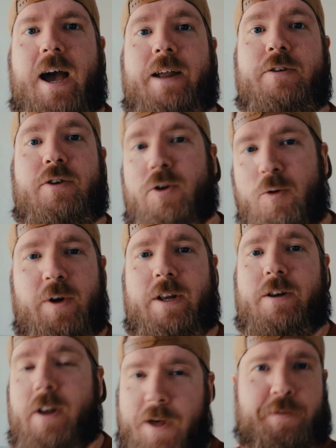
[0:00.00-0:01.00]
and
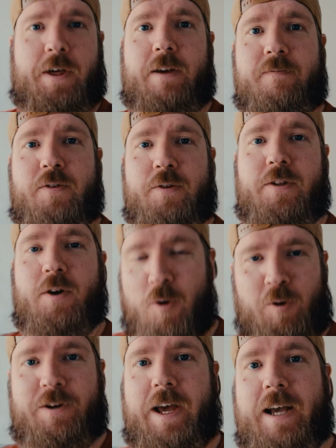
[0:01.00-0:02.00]
doing nothing for the
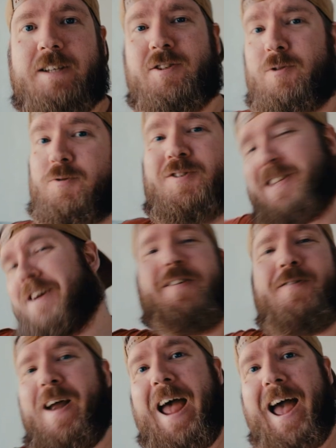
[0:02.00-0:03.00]
whole day, so stick
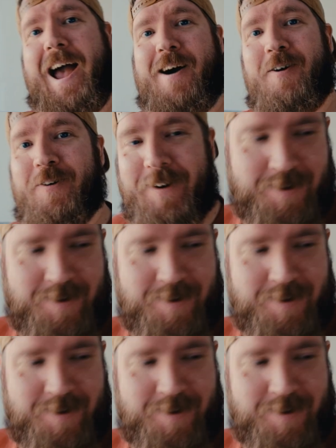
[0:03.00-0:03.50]
around.